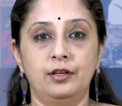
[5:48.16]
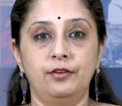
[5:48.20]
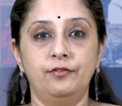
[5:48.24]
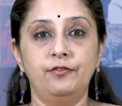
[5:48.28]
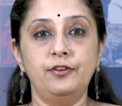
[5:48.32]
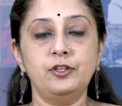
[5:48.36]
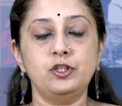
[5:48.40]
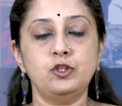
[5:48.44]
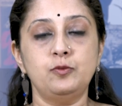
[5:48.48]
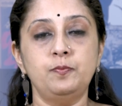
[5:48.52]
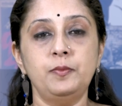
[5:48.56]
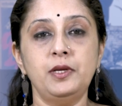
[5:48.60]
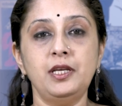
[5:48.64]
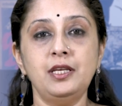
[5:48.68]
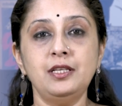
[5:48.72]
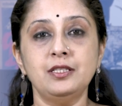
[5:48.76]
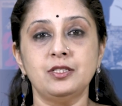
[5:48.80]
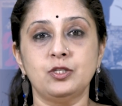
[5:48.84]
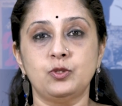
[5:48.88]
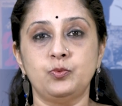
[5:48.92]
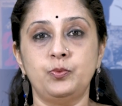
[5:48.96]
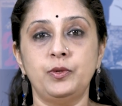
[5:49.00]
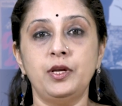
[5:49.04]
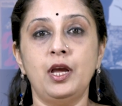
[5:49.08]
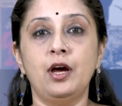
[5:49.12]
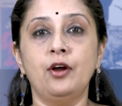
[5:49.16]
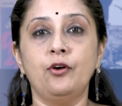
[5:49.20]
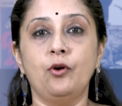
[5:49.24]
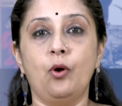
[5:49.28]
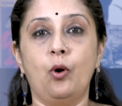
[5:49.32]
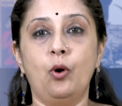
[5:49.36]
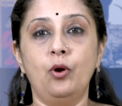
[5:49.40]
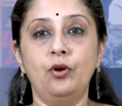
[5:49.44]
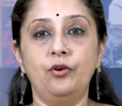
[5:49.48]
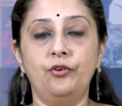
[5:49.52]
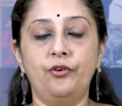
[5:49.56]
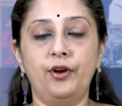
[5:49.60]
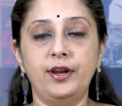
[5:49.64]
Which means we are
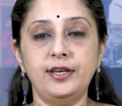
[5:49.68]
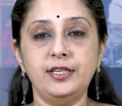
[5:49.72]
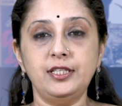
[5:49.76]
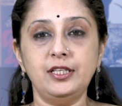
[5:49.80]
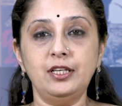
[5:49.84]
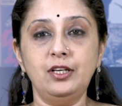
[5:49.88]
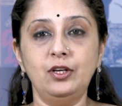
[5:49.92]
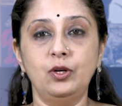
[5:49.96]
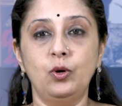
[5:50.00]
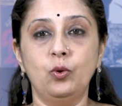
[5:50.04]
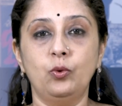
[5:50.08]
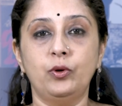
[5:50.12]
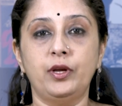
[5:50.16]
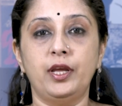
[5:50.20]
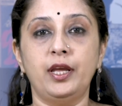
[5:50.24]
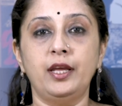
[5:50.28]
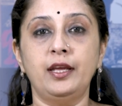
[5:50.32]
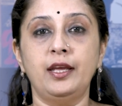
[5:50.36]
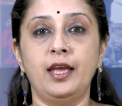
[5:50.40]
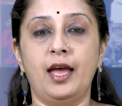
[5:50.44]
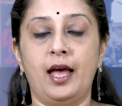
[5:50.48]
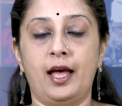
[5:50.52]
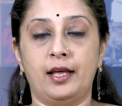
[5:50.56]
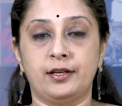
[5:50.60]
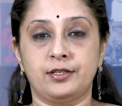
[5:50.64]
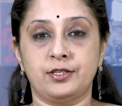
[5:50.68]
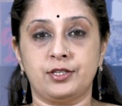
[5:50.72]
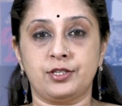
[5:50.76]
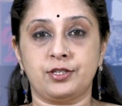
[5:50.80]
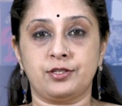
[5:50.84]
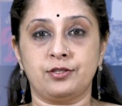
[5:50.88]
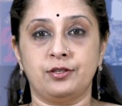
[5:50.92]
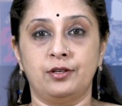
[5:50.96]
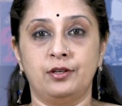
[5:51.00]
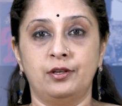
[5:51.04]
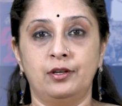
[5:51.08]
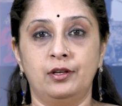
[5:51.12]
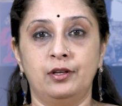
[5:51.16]
already looking at
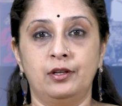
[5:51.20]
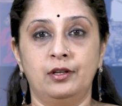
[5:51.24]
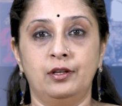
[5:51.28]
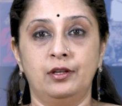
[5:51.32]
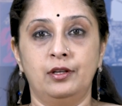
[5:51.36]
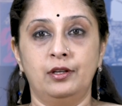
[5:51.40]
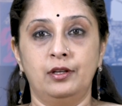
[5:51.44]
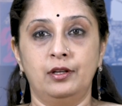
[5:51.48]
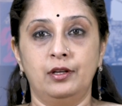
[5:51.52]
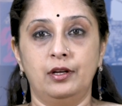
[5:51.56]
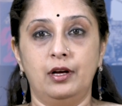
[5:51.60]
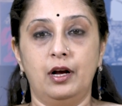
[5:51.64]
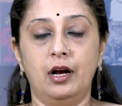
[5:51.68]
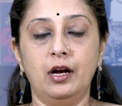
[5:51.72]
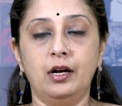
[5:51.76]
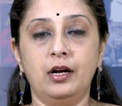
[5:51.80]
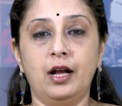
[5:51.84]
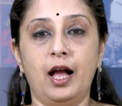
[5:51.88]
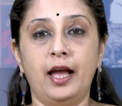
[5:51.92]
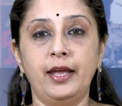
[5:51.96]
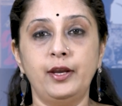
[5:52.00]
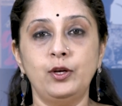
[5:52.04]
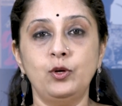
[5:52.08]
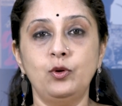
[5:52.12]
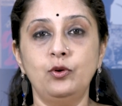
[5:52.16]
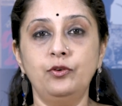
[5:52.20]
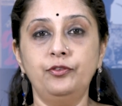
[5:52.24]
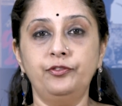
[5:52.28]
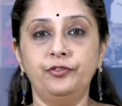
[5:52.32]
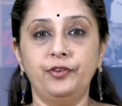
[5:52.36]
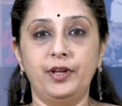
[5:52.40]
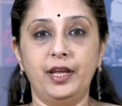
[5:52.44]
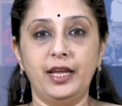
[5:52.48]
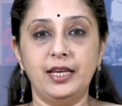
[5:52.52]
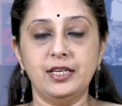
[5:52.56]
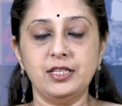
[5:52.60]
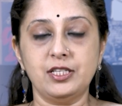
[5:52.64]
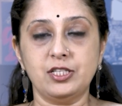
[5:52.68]
a kind
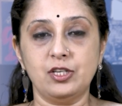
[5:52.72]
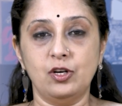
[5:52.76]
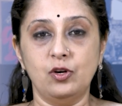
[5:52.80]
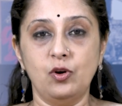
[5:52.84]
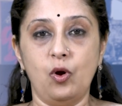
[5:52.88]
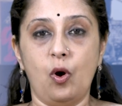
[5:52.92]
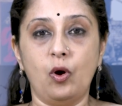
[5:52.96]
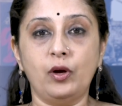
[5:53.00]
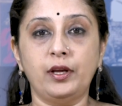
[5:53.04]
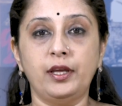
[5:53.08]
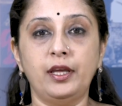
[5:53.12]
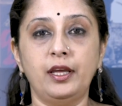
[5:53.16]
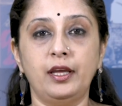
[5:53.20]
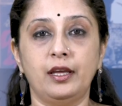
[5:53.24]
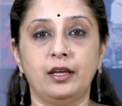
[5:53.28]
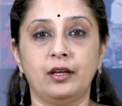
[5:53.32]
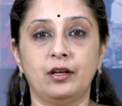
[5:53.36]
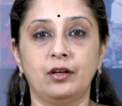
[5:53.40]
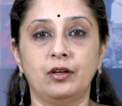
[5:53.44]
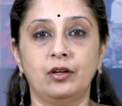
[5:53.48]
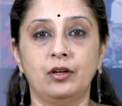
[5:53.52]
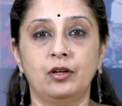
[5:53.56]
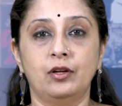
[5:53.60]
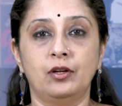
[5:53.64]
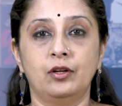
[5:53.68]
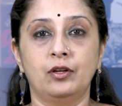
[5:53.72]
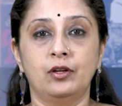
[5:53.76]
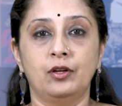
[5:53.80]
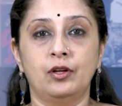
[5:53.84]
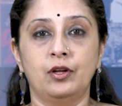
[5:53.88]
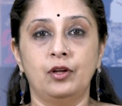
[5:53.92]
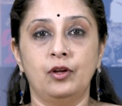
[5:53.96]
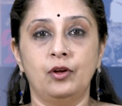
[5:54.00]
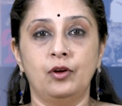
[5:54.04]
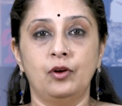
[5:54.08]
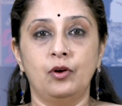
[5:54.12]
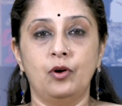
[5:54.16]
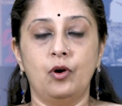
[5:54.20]
of interlocking
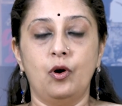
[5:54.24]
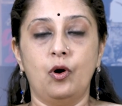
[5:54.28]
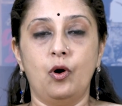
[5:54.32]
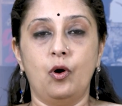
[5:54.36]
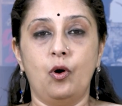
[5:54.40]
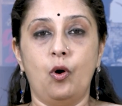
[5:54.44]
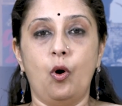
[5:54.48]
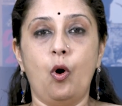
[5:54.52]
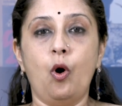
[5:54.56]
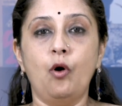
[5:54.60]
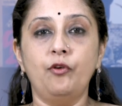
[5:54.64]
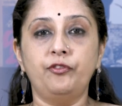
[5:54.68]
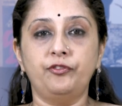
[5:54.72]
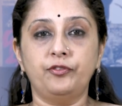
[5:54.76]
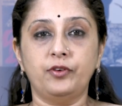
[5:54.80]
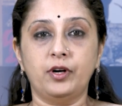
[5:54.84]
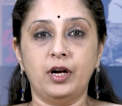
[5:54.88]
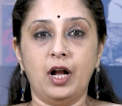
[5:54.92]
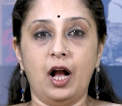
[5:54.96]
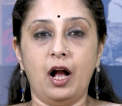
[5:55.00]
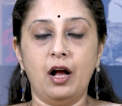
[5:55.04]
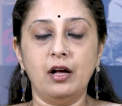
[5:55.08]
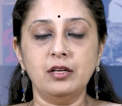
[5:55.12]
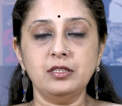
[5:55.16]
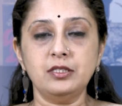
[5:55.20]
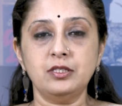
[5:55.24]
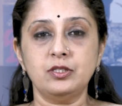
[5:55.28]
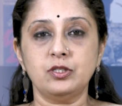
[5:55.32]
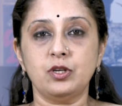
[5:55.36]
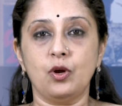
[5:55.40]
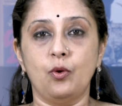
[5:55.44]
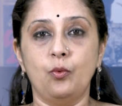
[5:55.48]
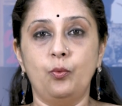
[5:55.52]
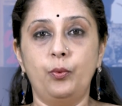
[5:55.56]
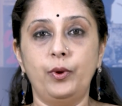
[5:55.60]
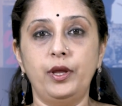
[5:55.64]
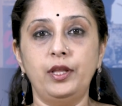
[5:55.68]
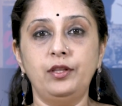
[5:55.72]
of caste
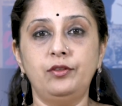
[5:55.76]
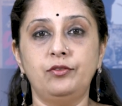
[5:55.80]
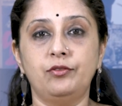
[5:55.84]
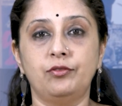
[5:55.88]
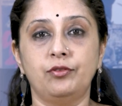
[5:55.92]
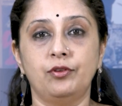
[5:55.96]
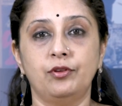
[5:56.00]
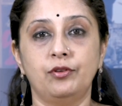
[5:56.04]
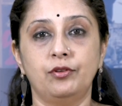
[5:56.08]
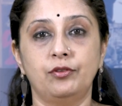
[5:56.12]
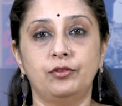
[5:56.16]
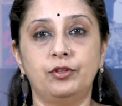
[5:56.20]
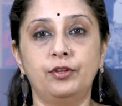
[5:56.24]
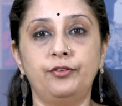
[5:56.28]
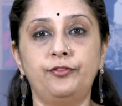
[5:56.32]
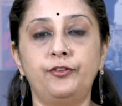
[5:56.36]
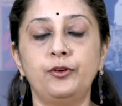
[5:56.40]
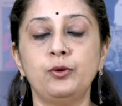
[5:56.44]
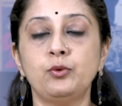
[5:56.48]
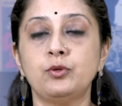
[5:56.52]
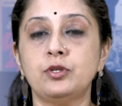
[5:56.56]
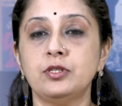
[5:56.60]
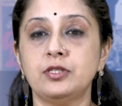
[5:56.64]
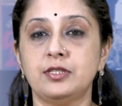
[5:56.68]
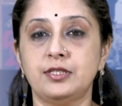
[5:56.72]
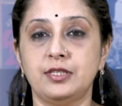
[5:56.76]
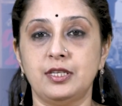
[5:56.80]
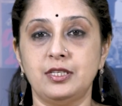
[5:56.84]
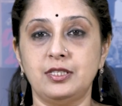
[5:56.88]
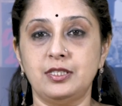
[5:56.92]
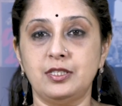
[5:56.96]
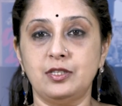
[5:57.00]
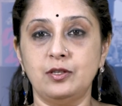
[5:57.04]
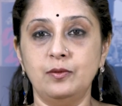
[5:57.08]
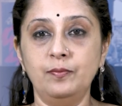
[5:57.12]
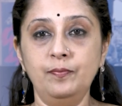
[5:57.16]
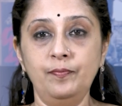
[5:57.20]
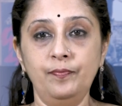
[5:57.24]
with the feudal
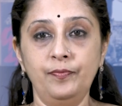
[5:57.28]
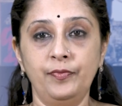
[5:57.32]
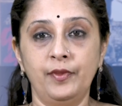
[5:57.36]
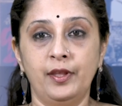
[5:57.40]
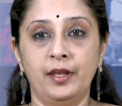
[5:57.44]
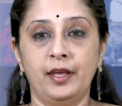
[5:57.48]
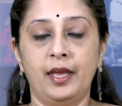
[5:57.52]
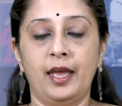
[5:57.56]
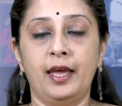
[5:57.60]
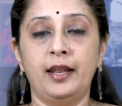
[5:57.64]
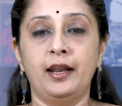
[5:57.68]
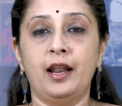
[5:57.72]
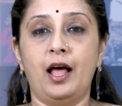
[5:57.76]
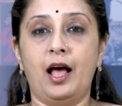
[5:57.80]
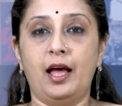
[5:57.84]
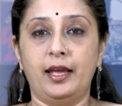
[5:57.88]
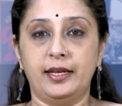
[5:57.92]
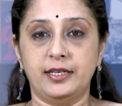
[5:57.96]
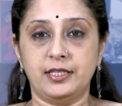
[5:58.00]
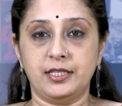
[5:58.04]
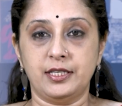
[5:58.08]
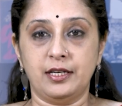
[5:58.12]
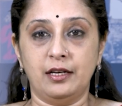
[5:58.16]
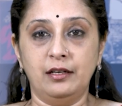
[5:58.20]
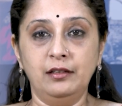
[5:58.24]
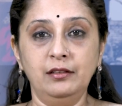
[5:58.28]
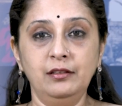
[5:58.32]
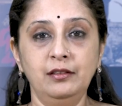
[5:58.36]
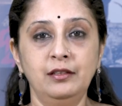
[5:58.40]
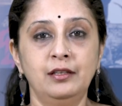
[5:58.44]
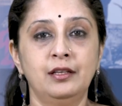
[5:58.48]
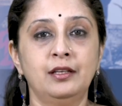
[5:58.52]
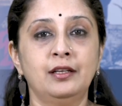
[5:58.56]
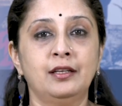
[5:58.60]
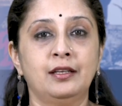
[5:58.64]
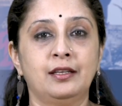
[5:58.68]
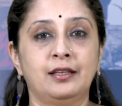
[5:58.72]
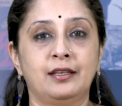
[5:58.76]
system, an idea
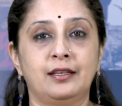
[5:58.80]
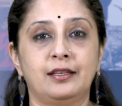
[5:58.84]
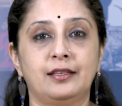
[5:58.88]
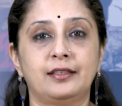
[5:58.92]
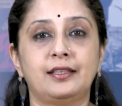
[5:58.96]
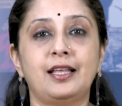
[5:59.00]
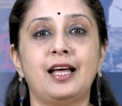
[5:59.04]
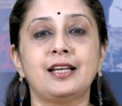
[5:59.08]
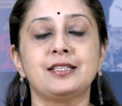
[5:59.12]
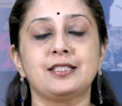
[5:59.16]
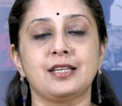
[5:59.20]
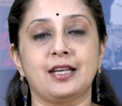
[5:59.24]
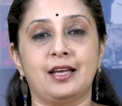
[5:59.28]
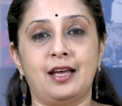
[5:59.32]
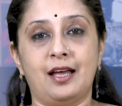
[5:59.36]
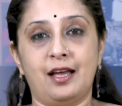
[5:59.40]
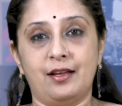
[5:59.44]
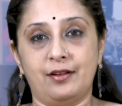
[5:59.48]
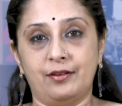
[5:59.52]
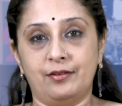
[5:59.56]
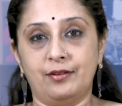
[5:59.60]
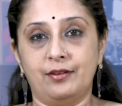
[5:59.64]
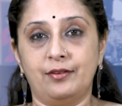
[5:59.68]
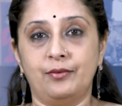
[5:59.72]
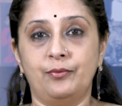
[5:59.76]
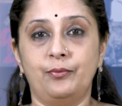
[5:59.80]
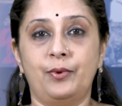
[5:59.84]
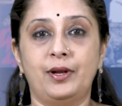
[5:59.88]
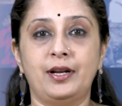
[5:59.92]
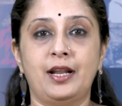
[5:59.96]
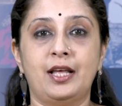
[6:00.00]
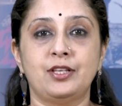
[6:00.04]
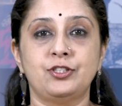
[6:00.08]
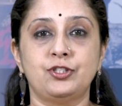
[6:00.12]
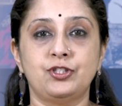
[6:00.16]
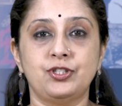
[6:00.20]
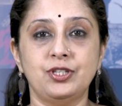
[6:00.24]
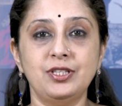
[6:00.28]
that one
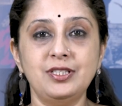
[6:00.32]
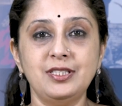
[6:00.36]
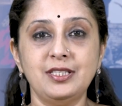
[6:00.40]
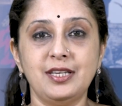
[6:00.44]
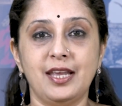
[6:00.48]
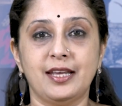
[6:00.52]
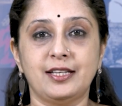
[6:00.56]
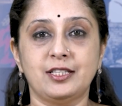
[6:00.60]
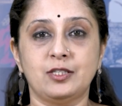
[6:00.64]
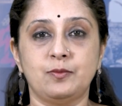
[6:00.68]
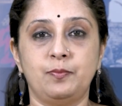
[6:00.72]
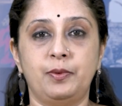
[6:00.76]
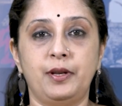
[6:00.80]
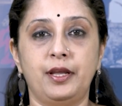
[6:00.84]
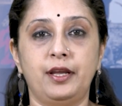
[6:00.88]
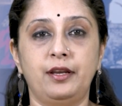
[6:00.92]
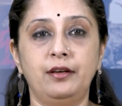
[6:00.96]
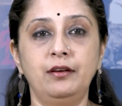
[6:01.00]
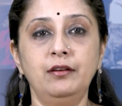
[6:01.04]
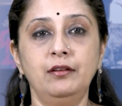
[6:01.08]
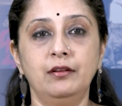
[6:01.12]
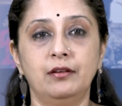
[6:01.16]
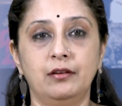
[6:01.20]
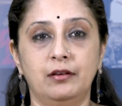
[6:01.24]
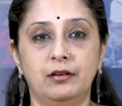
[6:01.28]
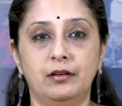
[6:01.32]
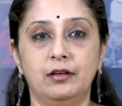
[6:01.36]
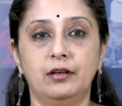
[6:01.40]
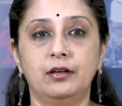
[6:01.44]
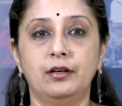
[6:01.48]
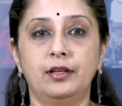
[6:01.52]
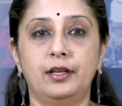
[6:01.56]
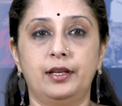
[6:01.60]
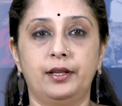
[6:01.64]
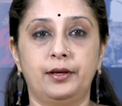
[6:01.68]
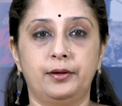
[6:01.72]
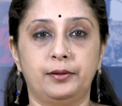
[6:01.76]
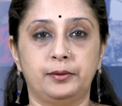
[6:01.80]
has just explained
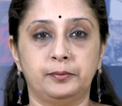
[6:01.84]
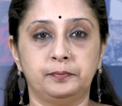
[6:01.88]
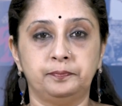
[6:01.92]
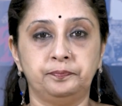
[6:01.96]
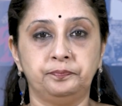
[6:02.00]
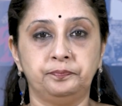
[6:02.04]
earlier.